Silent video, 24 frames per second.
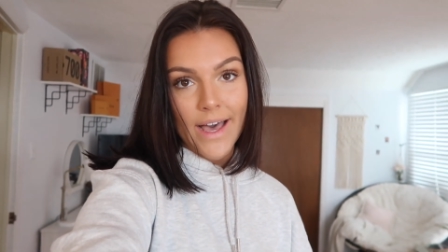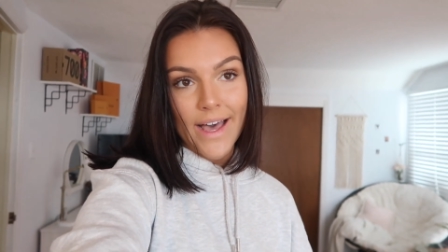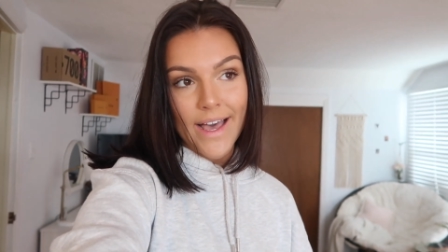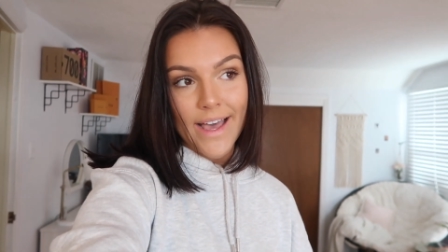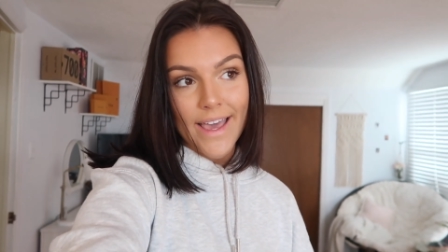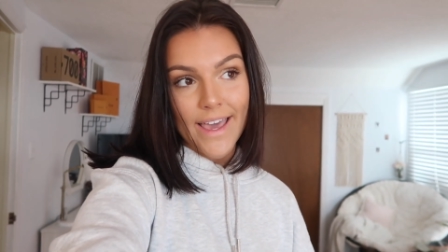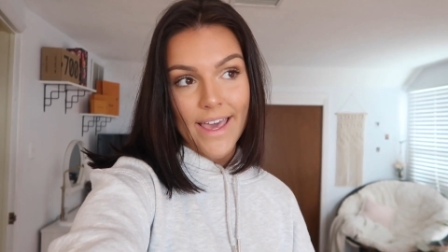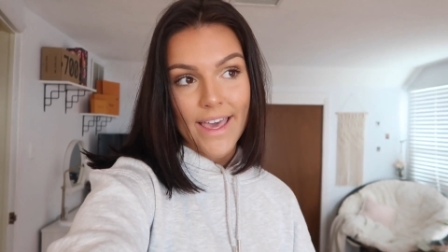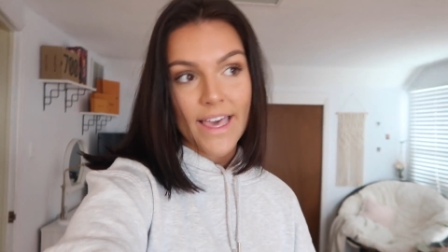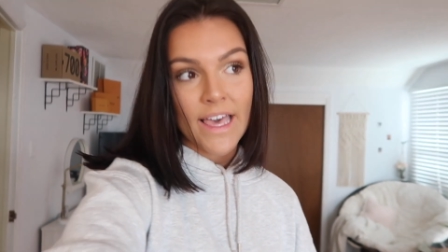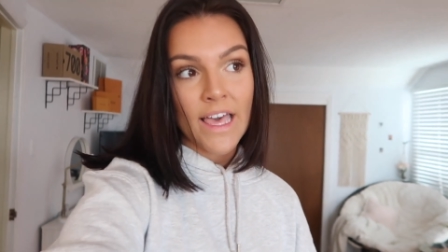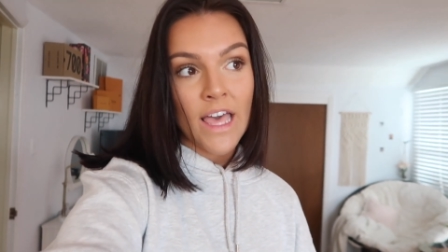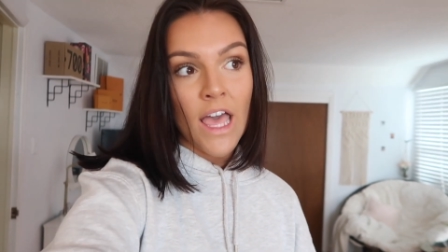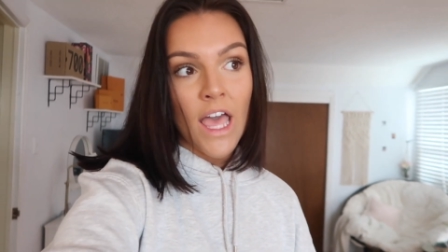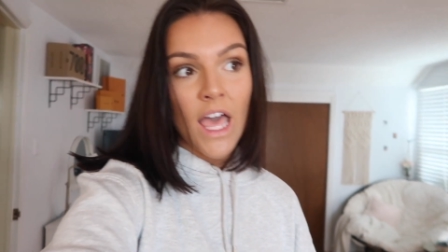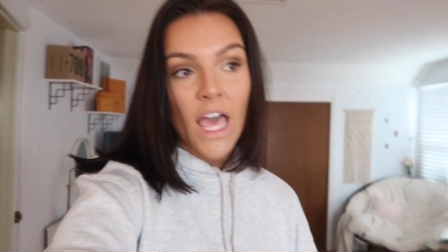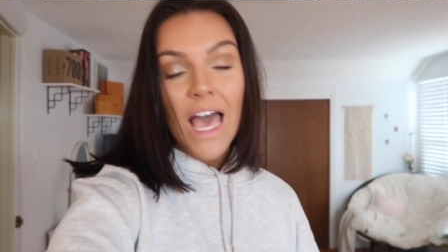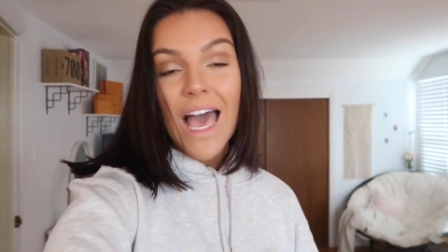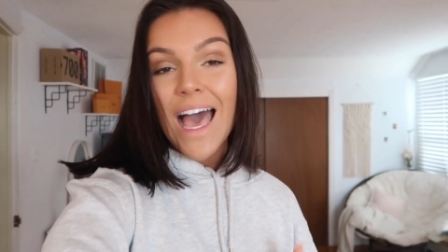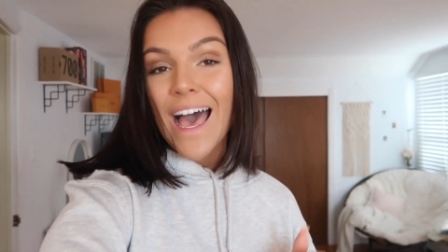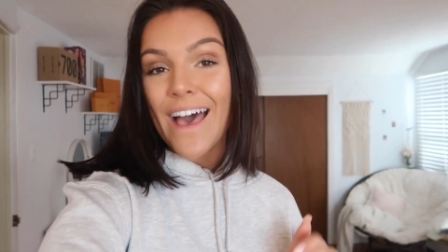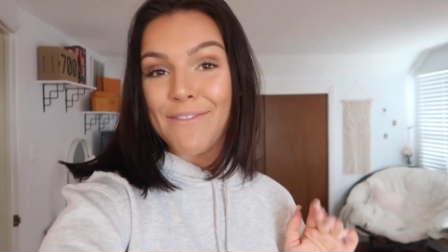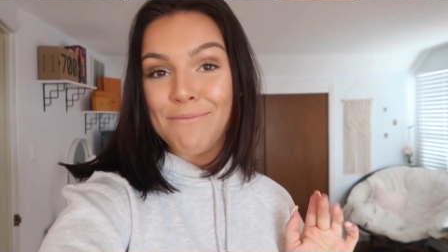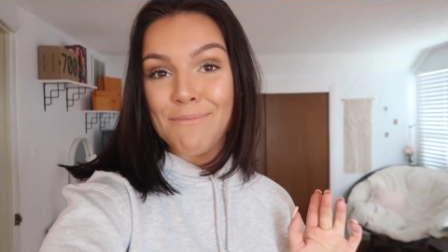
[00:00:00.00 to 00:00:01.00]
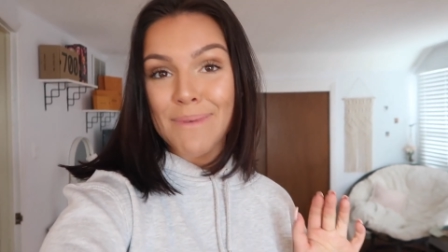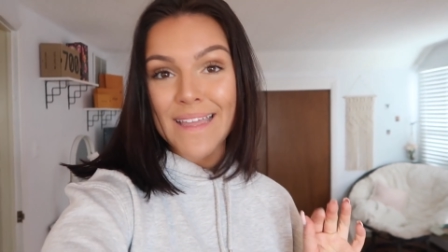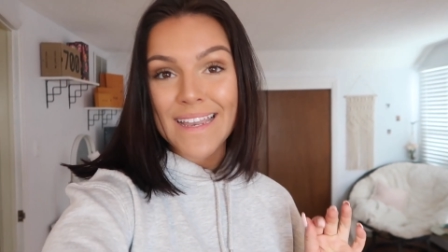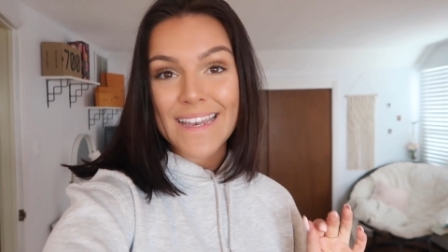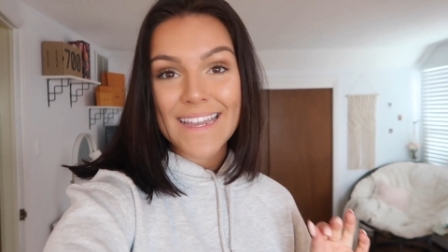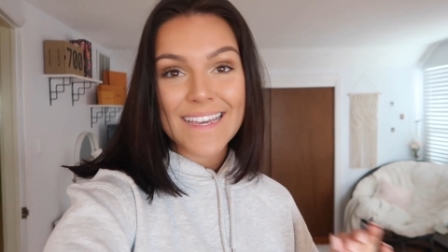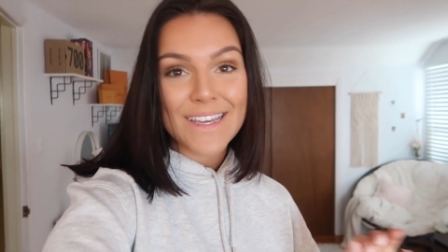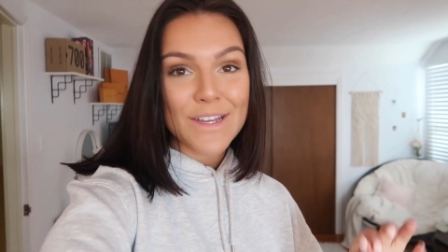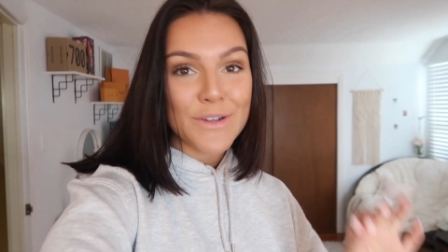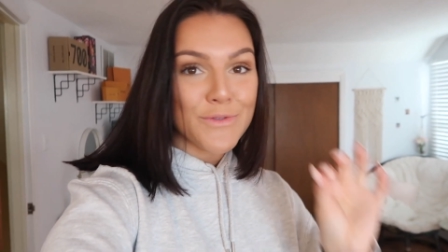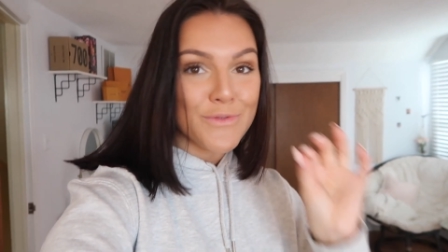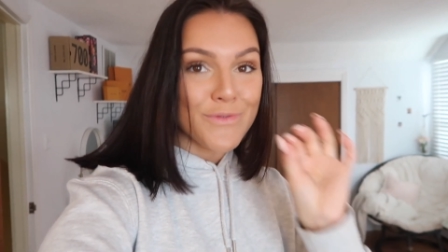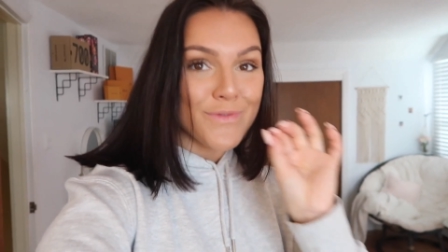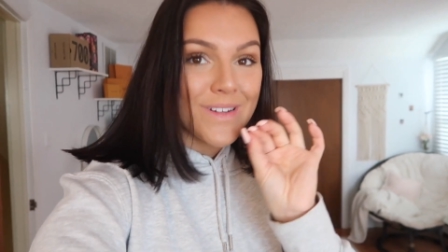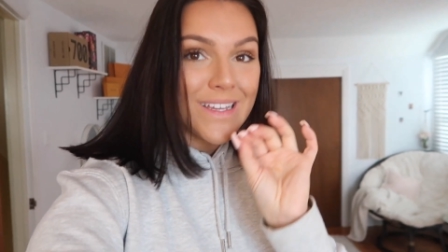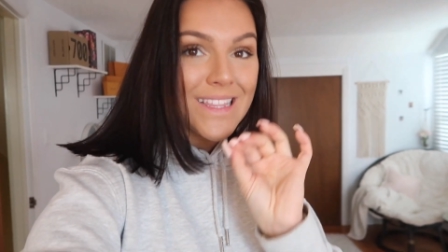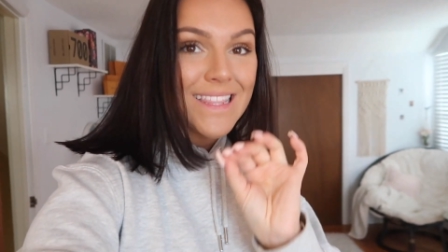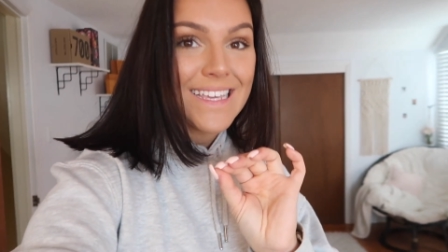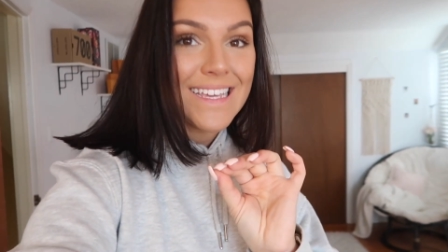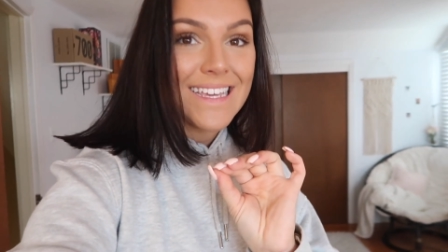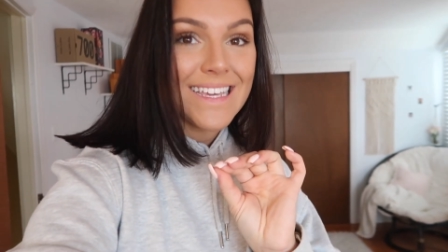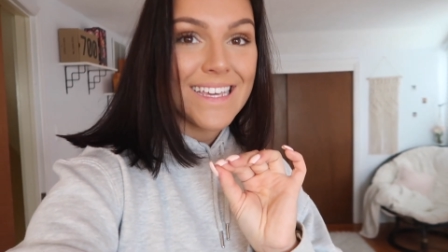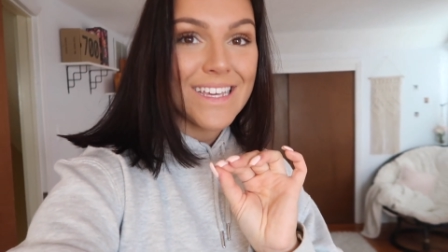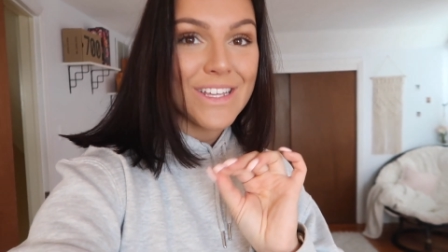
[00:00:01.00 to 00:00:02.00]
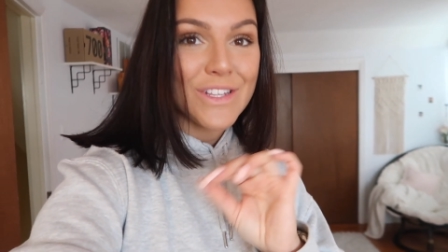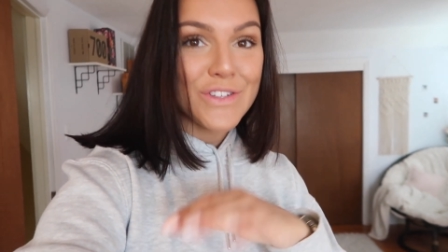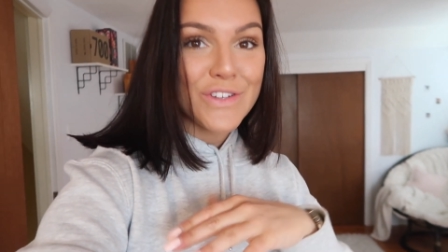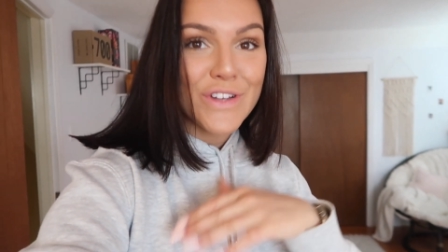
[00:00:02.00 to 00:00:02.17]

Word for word: I have been really